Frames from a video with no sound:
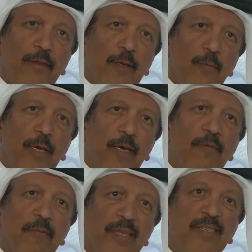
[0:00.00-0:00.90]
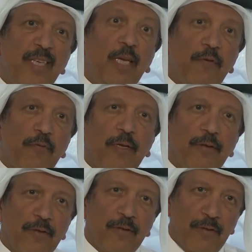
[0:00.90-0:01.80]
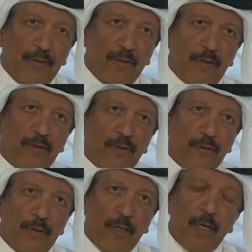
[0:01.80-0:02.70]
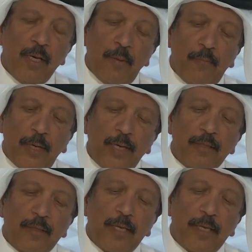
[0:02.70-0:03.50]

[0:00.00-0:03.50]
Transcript: then we give them the seed fund also. Plus